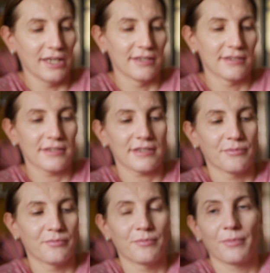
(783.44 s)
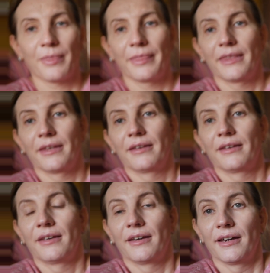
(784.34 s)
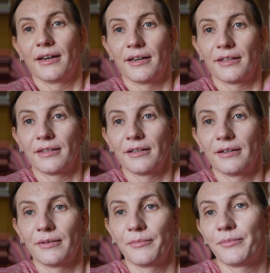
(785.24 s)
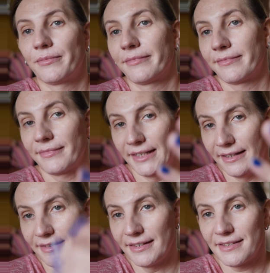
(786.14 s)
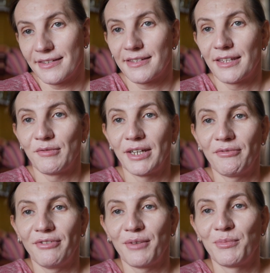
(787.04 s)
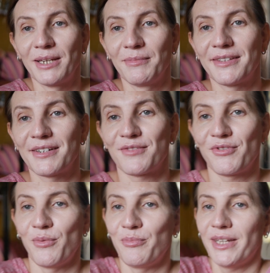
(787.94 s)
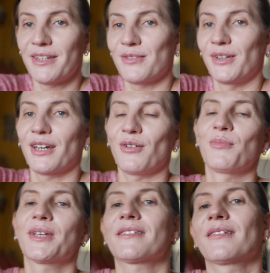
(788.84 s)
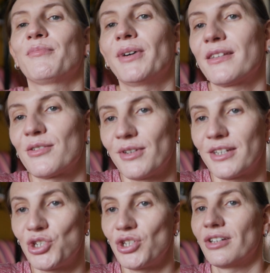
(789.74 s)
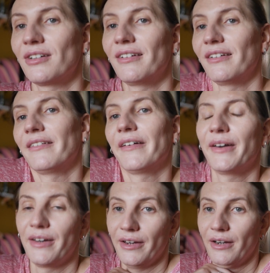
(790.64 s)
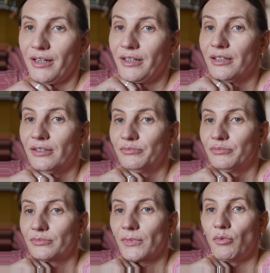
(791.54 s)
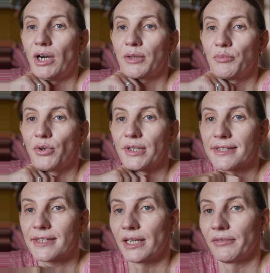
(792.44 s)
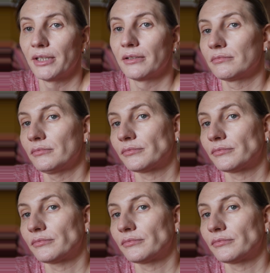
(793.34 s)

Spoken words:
lens, and this is the 25 millimeters from Panasonic Lumix, Panasonic G 1.7.